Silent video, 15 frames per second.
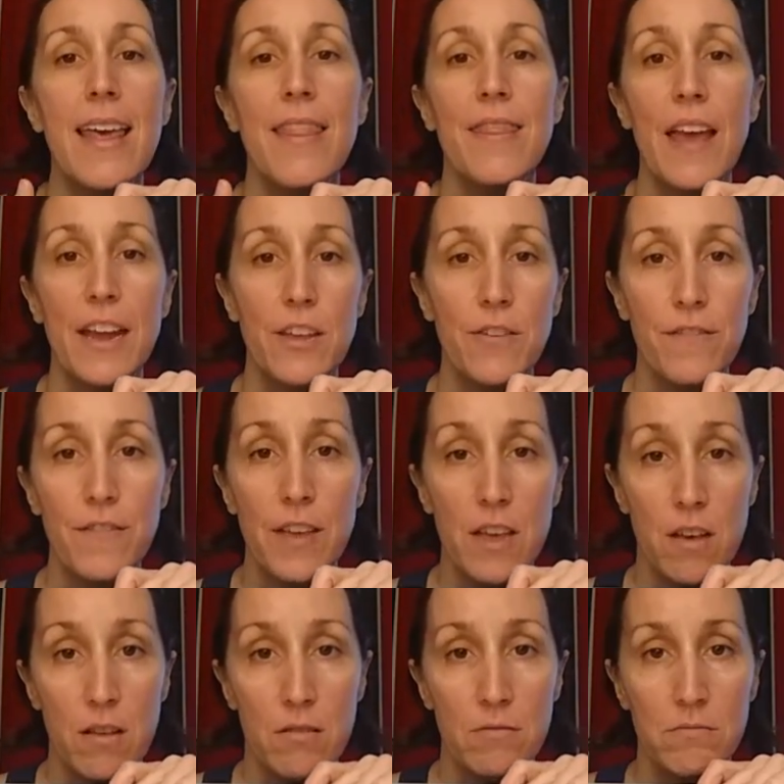that you
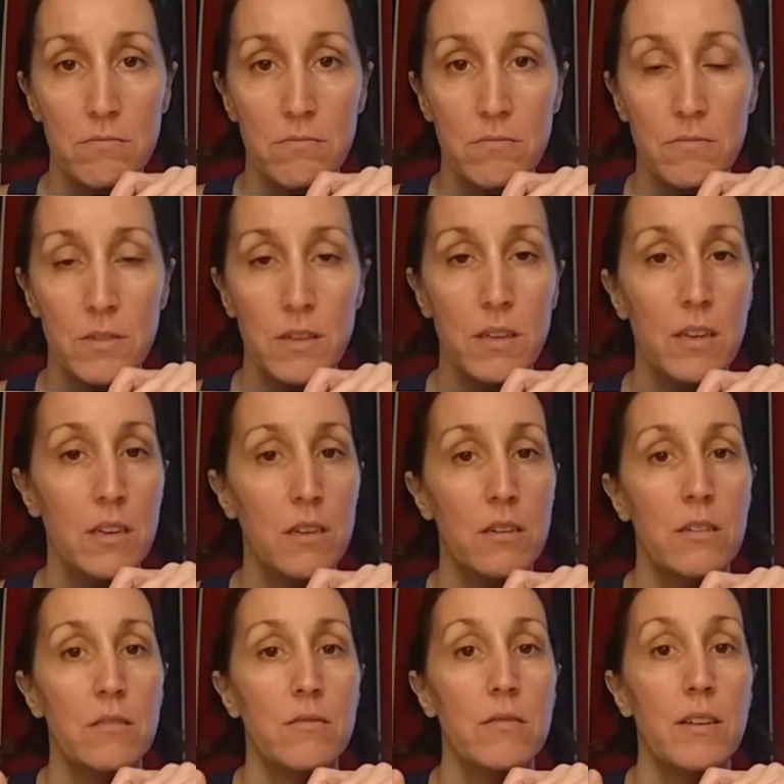feel
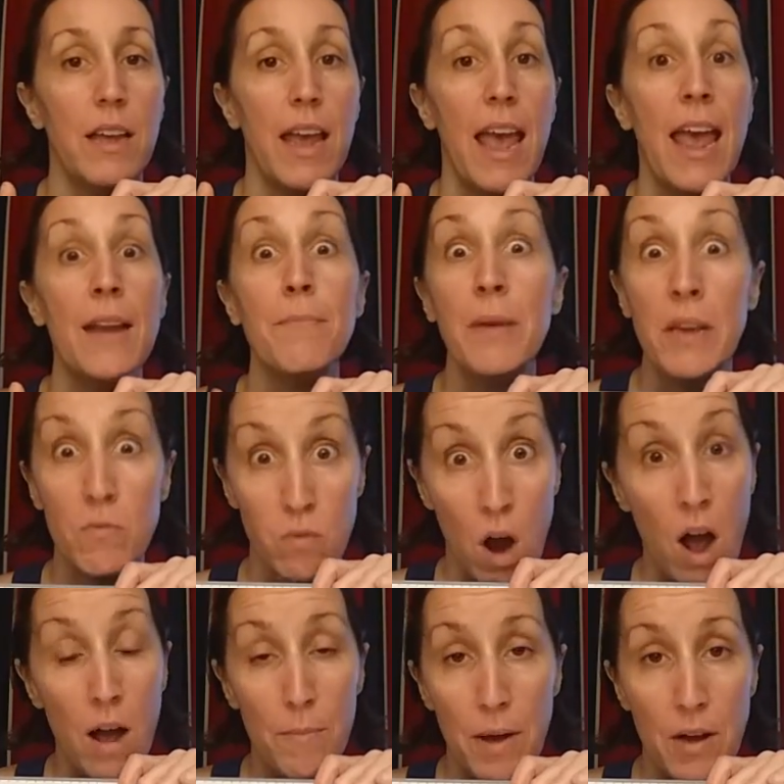and be
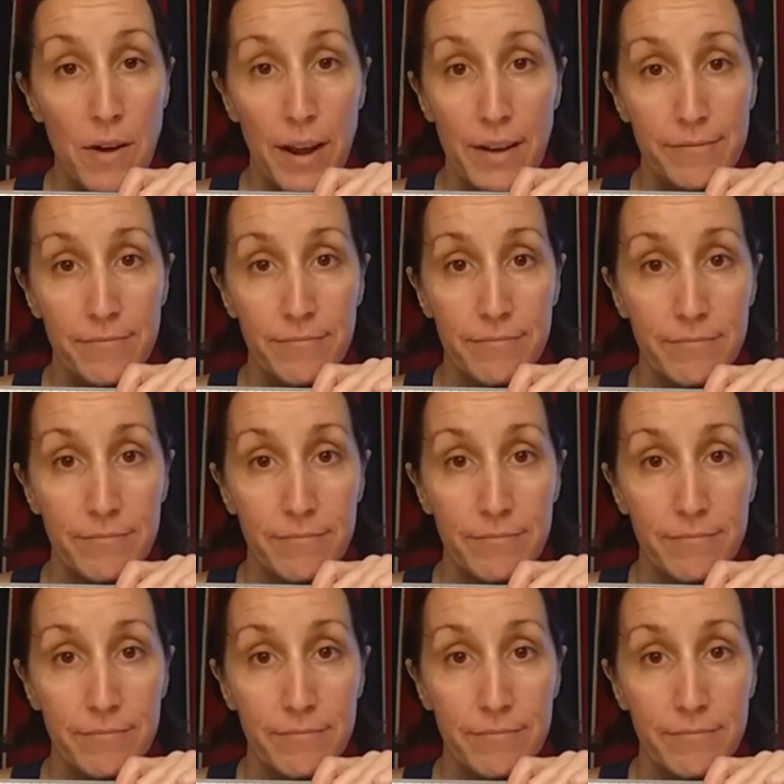raw about it.